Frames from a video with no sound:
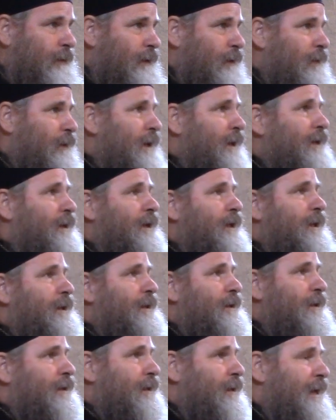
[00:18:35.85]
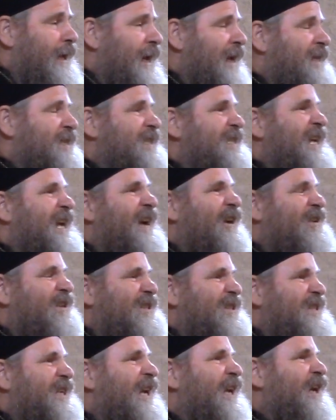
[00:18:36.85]
really, as they are
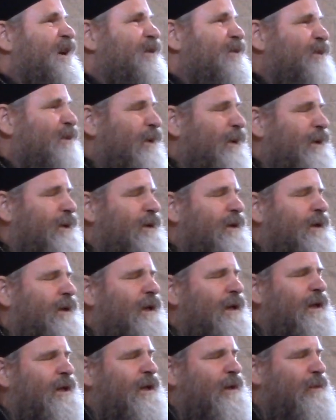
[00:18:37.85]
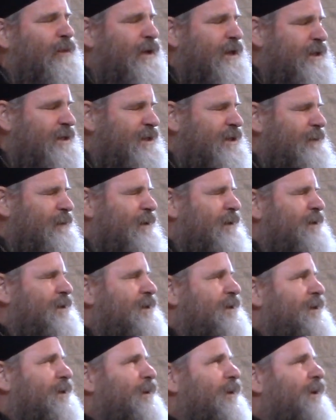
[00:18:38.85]
setting forth
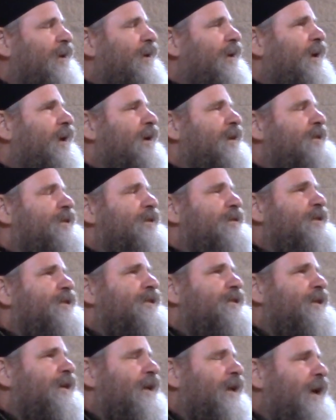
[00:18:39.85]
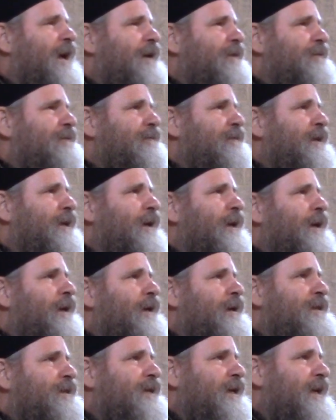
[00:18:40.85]
principles of the Orthodox Christian life,
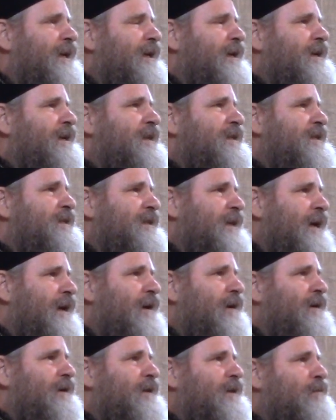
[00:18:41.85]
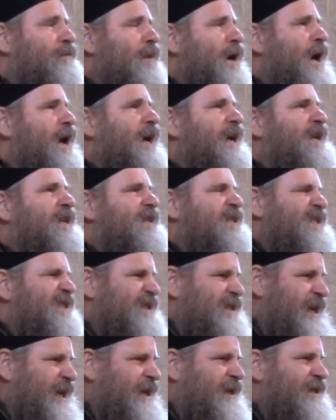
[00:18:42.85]
saying it is there the mind
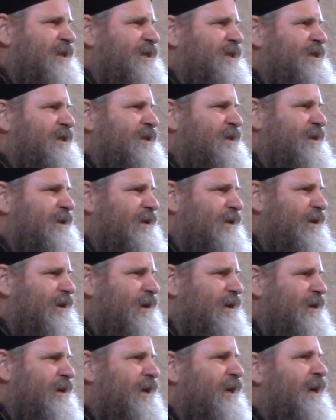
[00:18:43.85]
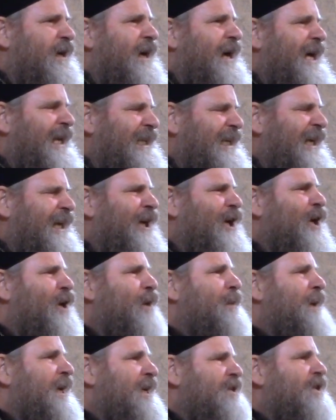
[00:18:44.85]
descends into the heart, and there
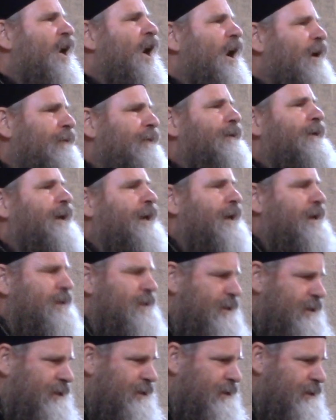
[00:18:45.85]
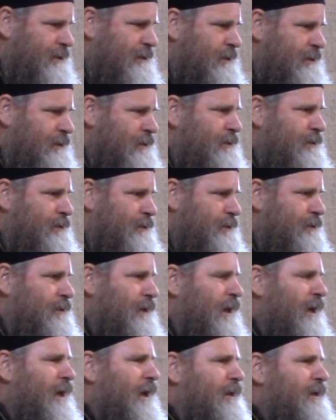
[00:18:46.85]
it makes offerings to
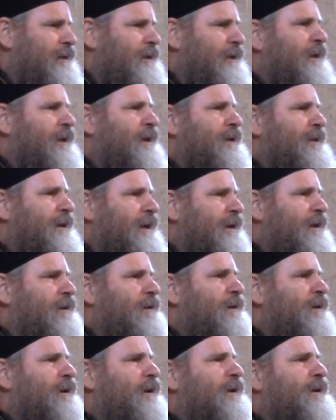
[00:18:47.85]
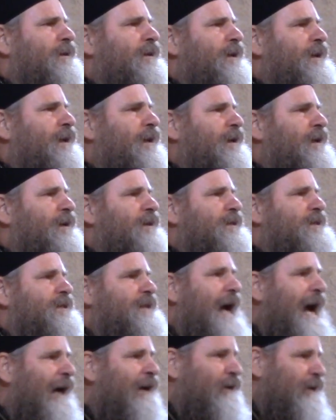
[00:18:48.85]
God. There the
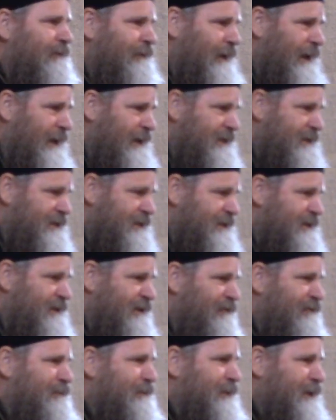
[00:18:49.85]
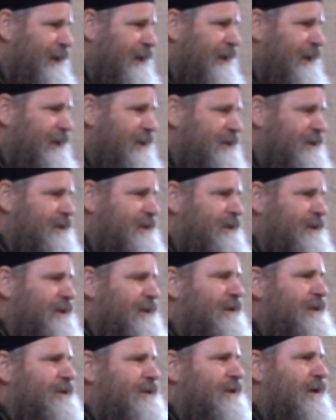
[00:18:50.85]
sacrifice of praise
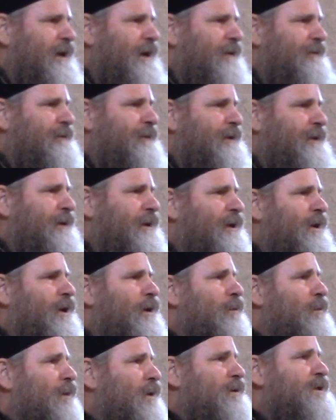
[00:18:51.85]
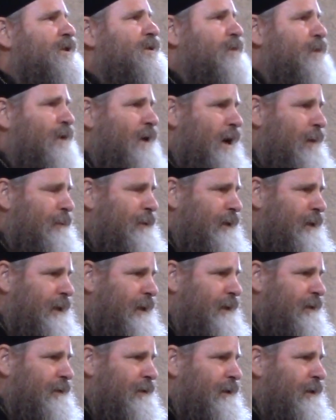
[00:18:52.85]
is offered most properly
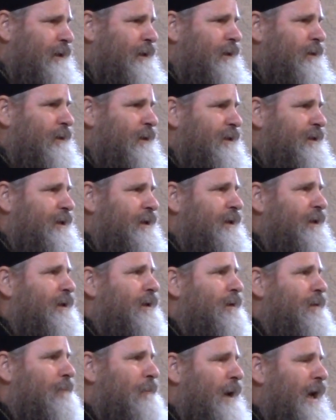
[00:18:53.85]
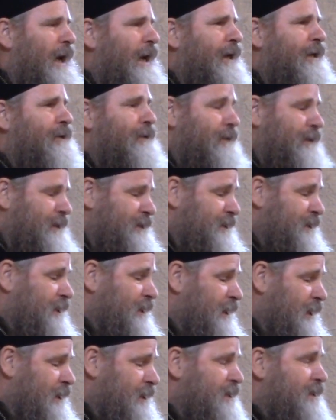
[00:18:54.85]
with the mind or this
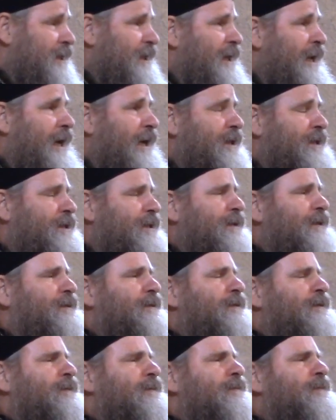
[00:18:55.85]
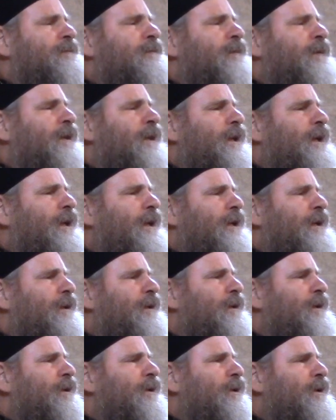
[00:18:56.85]
intellect
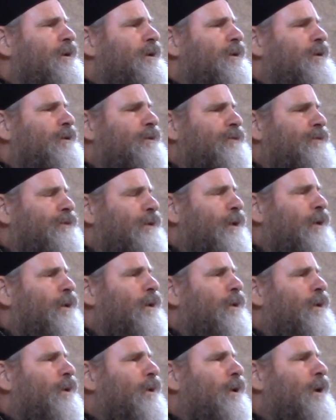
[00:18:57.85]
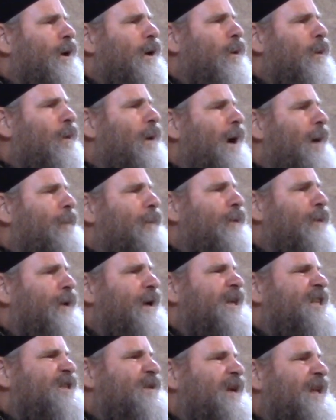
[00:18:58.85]
in full
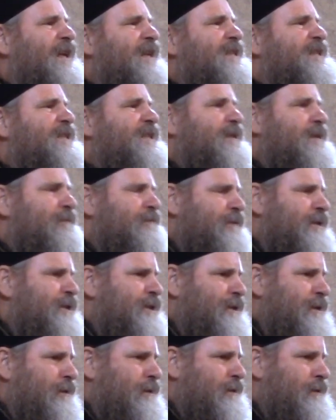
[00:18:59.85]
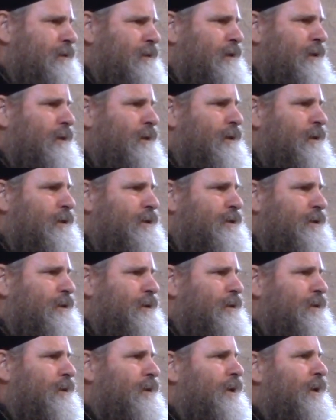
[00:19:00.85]
cooperation and submission to
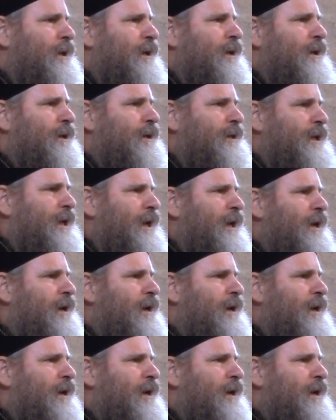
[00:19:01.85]
the